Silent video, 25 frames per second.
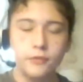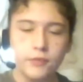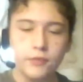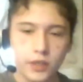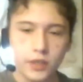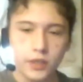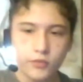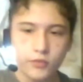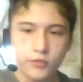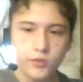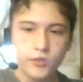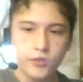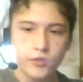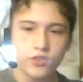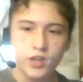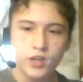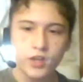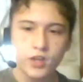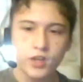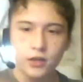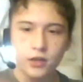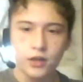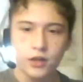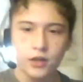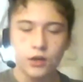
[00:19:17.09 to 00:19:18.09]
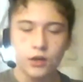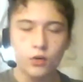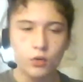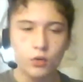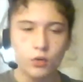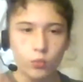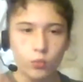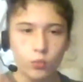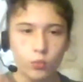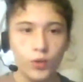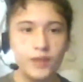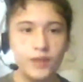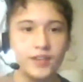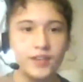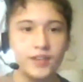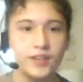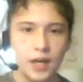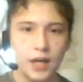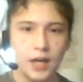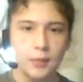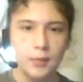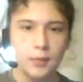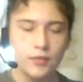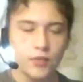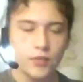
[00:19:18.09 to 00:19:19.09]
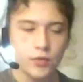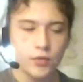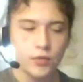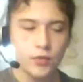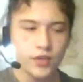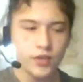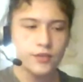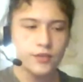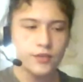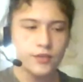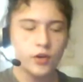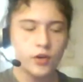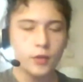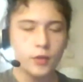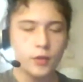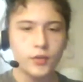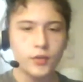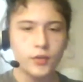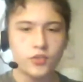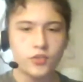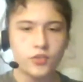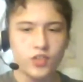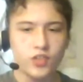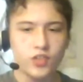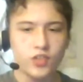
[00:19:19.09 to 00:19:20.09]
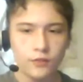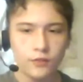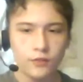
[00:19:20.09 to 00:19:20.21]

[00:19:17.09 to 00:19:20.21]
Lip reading: videos to this channel or what time of those days I'll upload the